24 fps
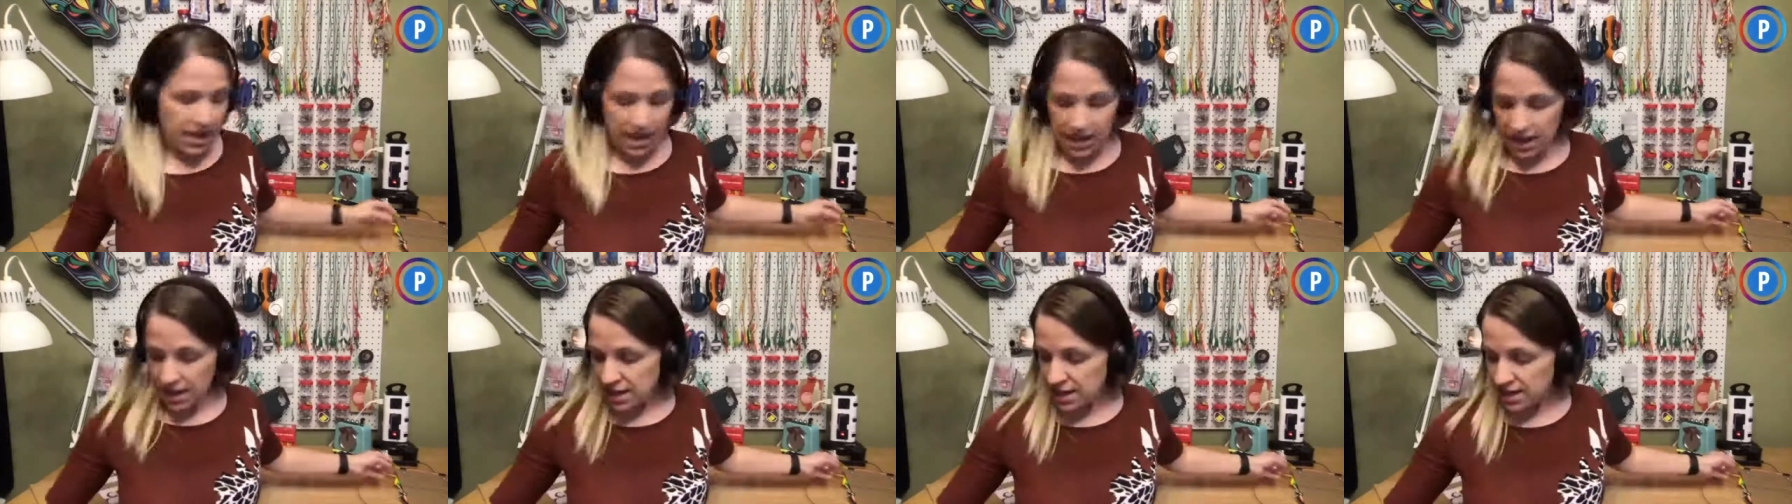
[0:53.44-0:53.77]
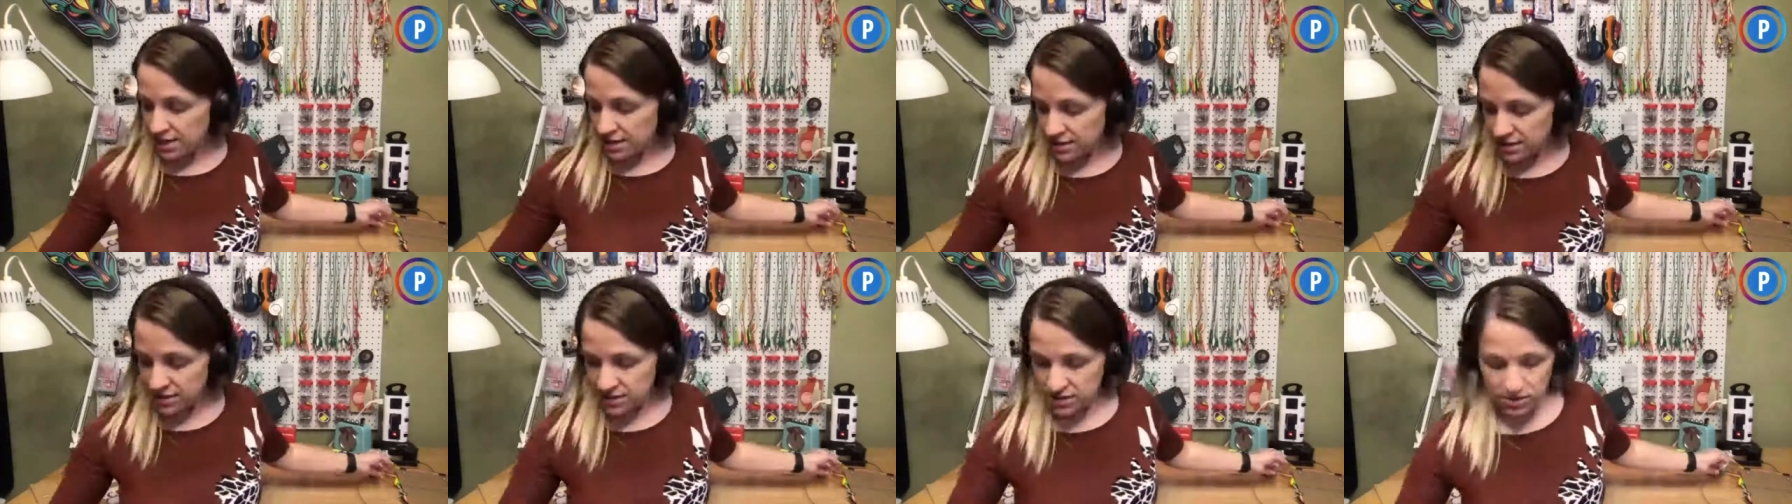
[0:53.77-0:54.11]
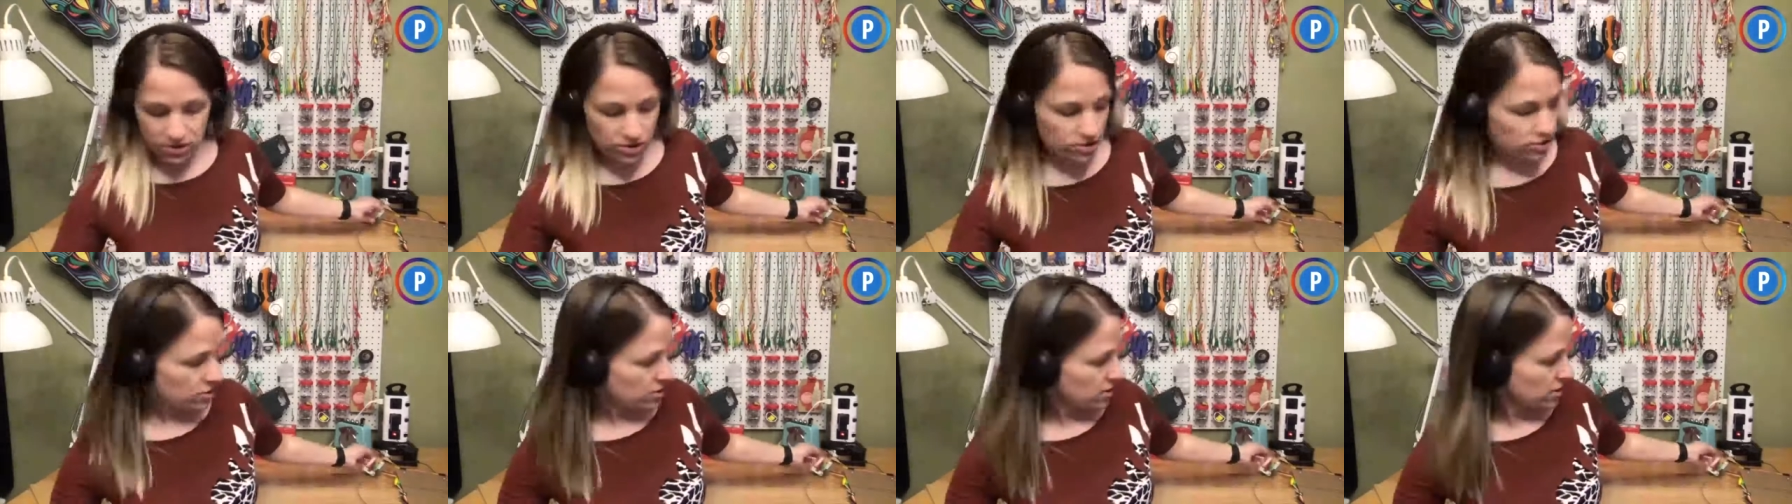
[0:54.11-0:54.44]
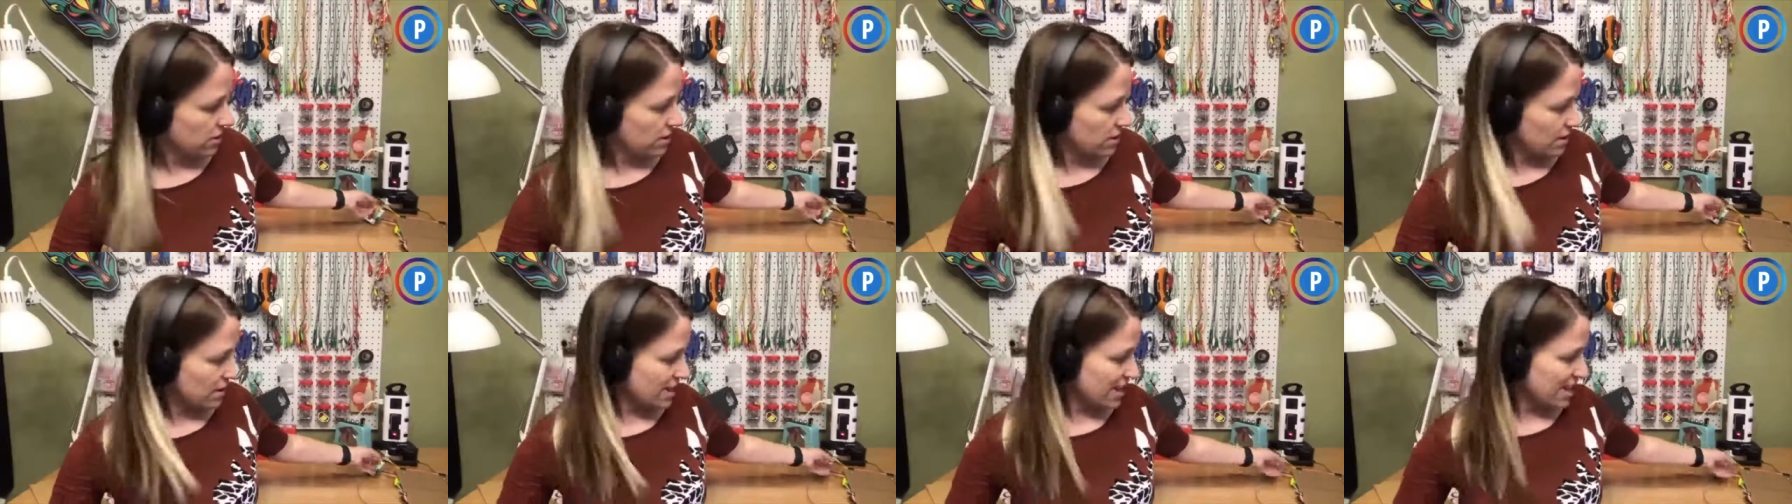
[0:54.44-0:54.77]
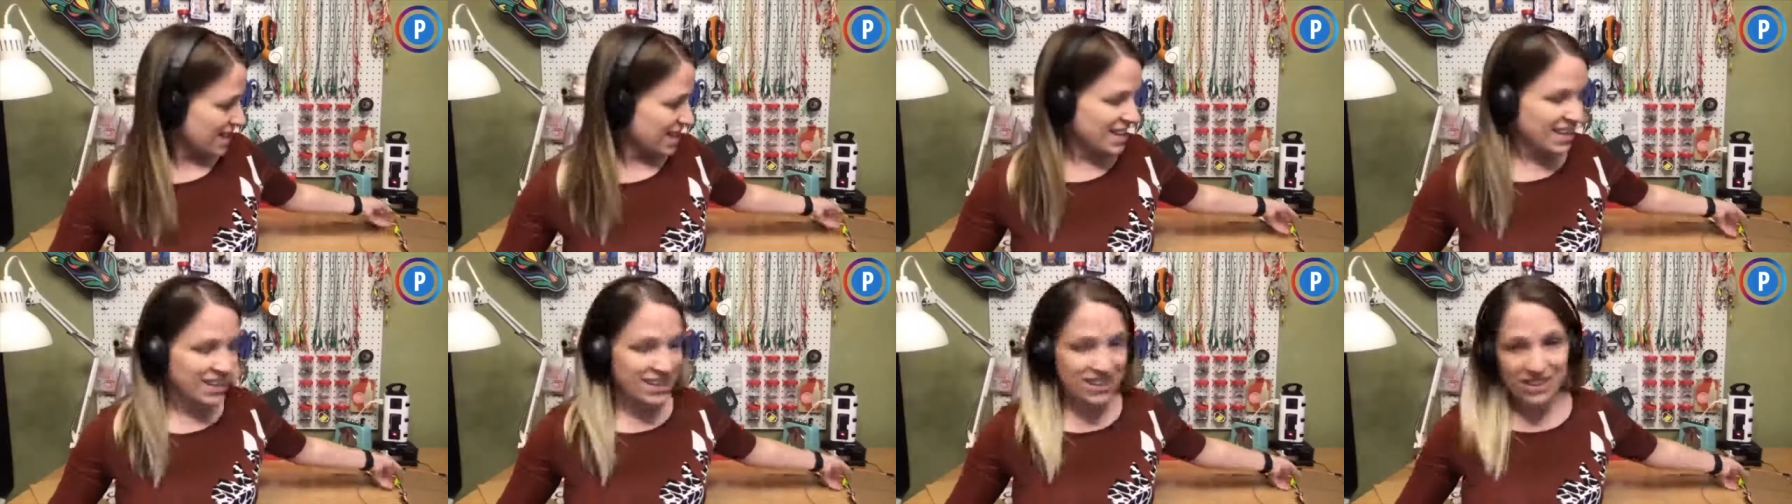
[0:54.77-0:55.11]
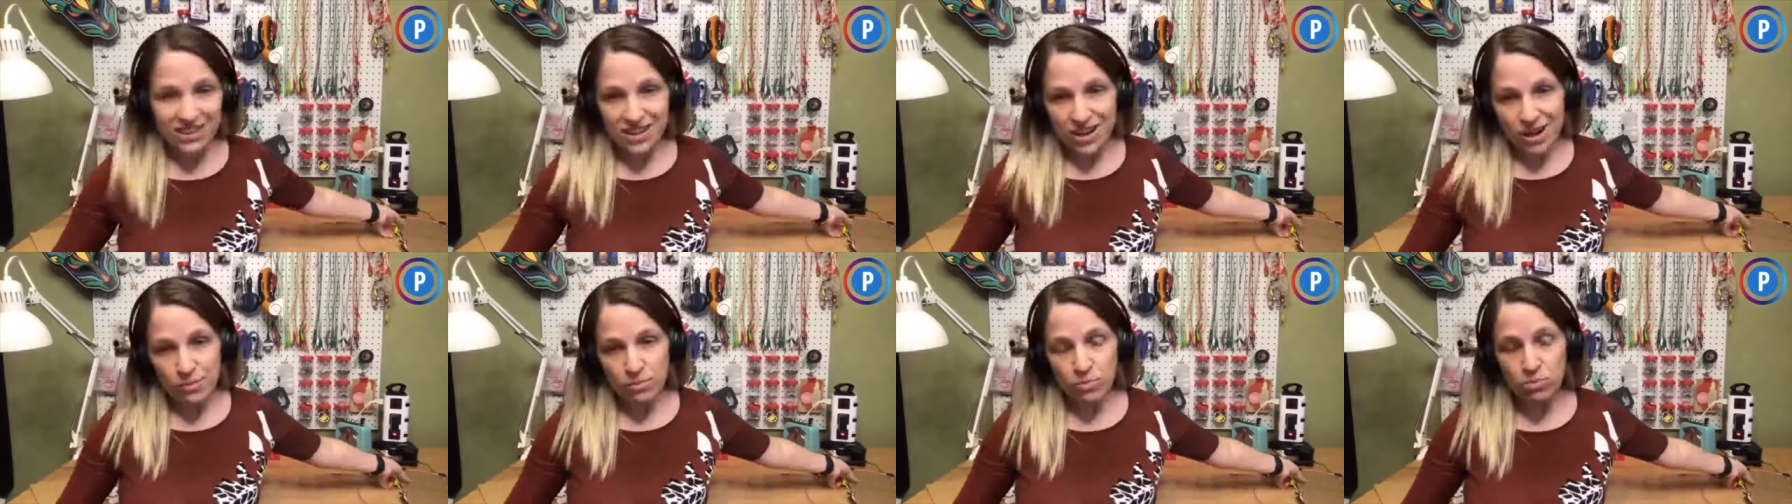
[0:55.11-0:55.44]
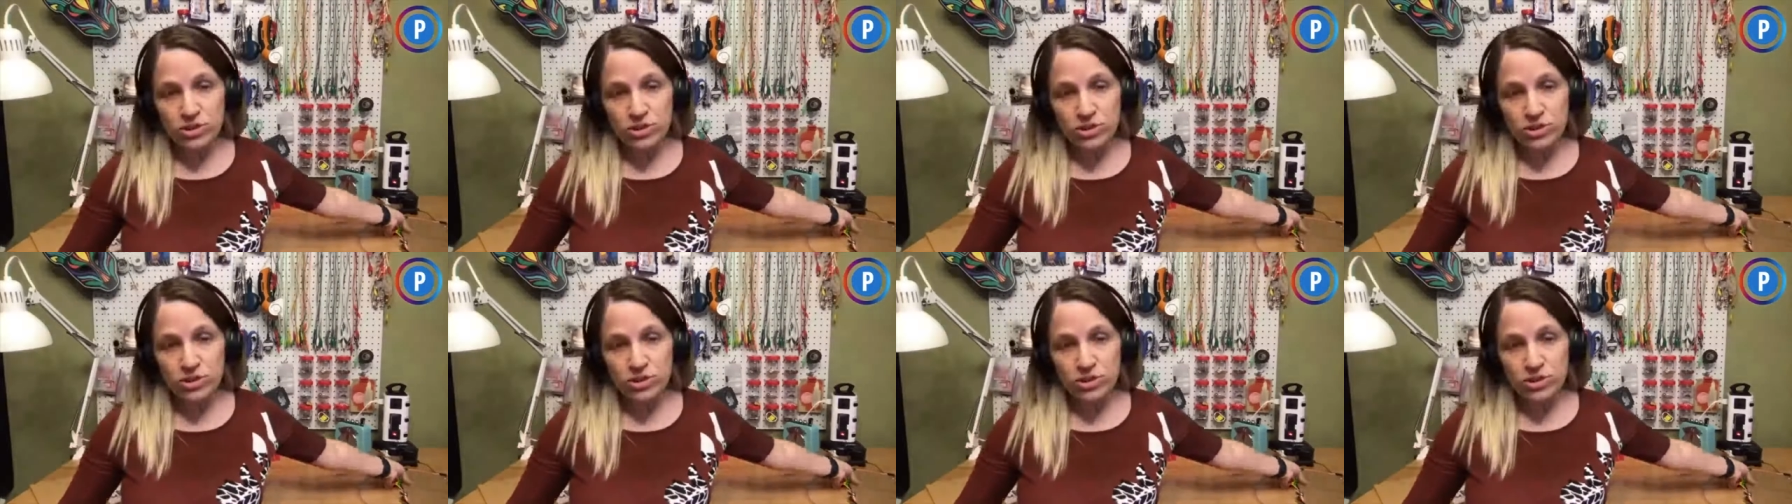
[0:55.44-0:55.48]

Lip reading: And you're going to end up